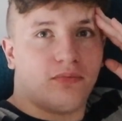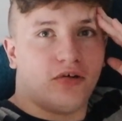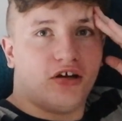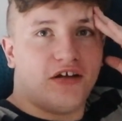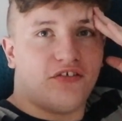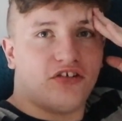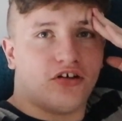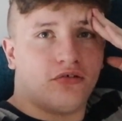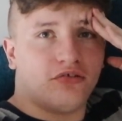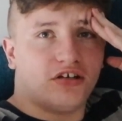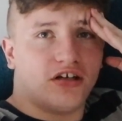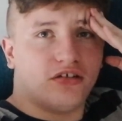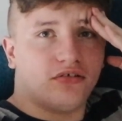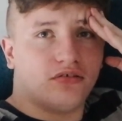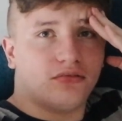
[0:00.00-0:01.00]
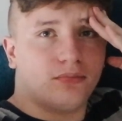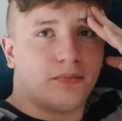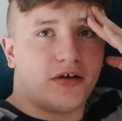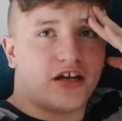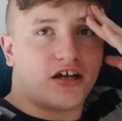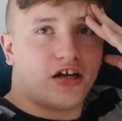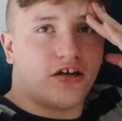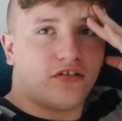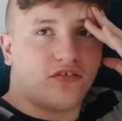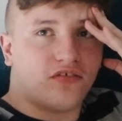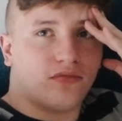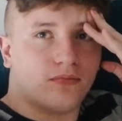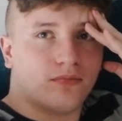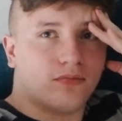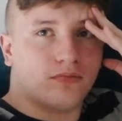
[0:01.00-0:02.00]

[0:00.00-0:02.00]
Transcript: but if I don't, then bye guys.